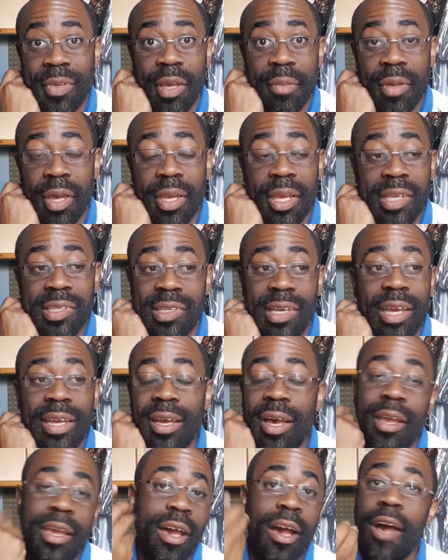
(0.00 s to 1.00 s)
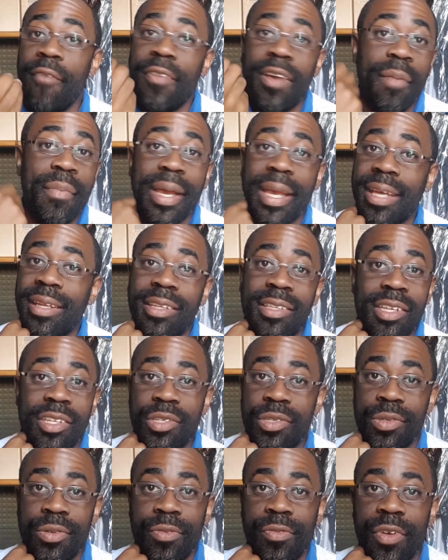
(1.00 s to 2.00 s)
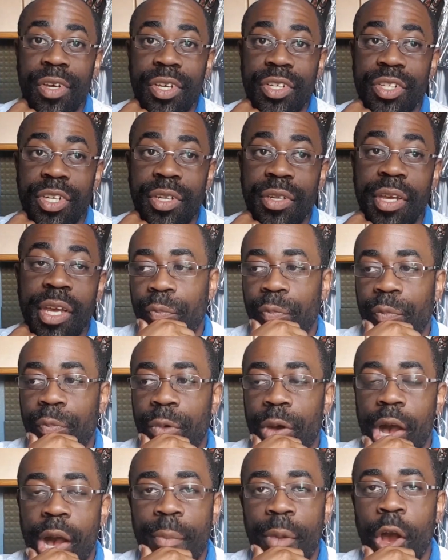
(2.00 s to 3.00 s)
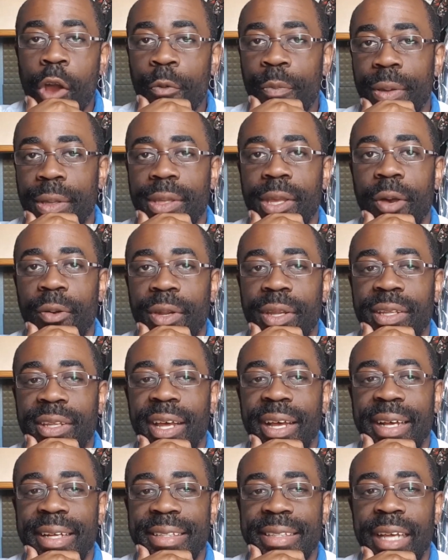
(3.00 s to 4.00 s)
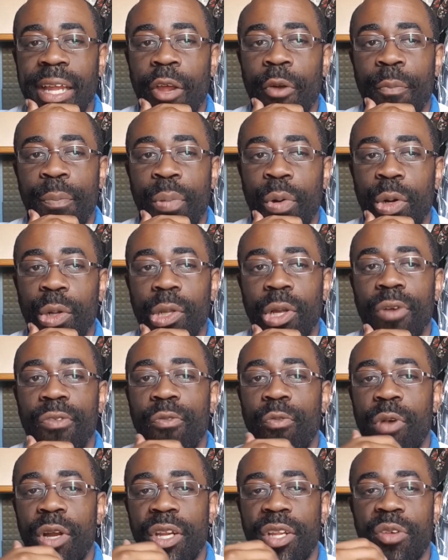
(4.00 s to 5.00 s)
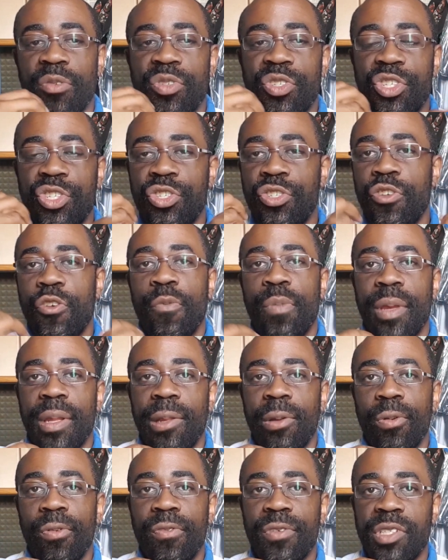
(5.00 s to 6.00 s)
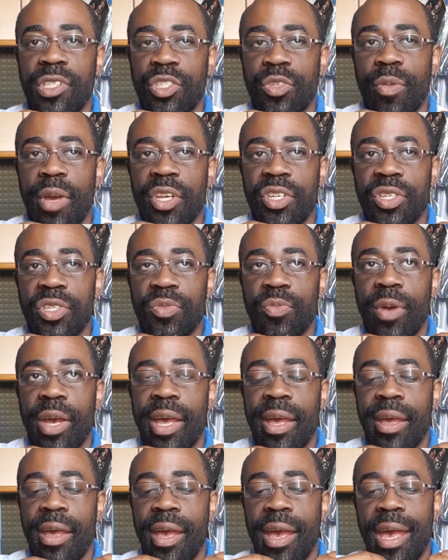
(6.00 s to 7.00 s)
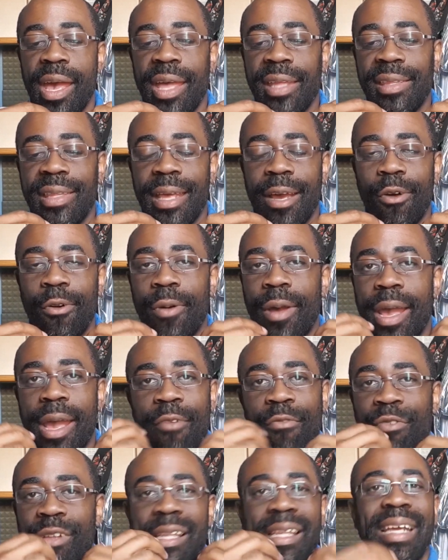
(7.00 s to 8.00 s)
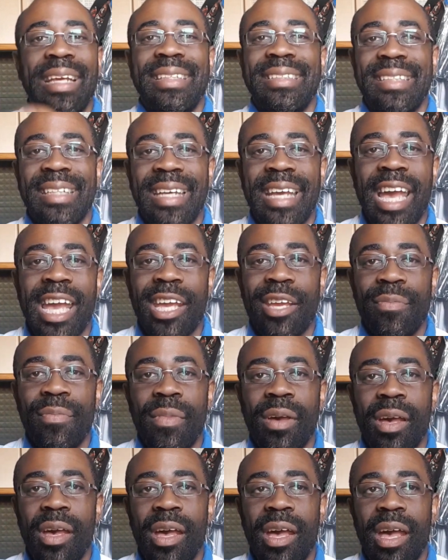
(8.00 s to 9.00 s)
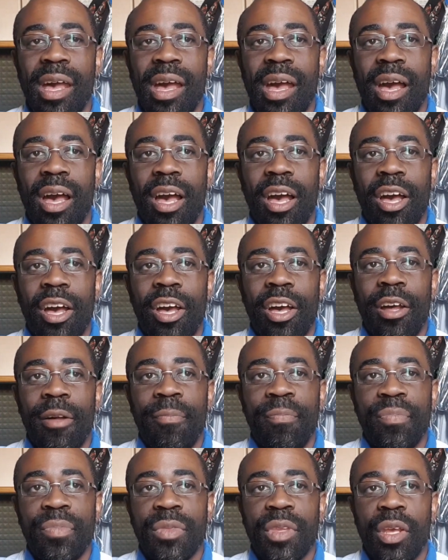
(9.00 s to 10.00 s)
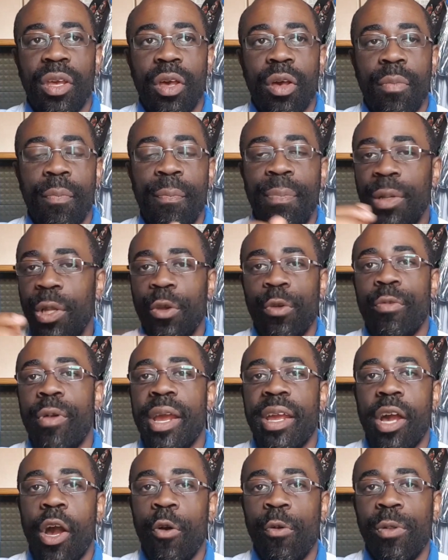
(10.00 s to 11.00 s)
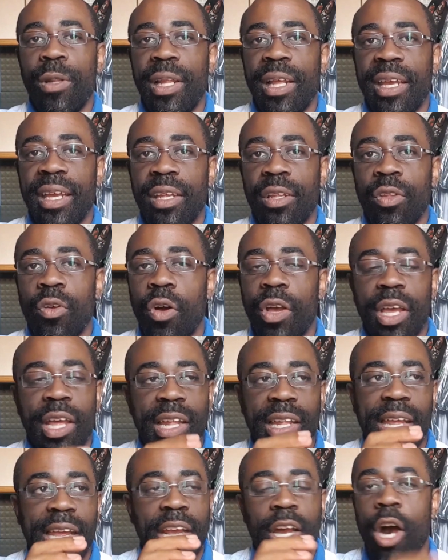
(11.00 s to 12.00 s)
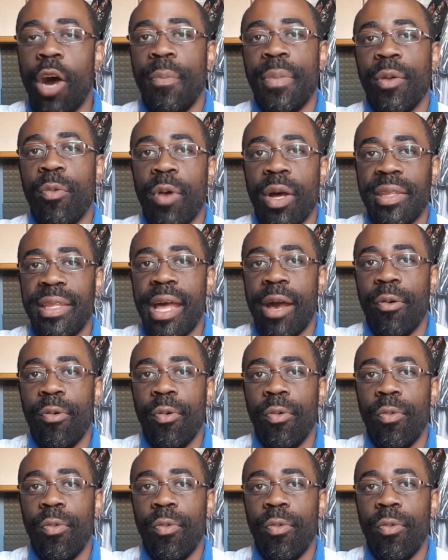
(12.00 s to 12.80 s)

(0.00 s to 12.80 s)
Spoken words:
I guess I think I might get the digital version. I'm hoping though that they don't pull off one of those stupid little situations where they'll release the game Blu-ray only, and it can't be one that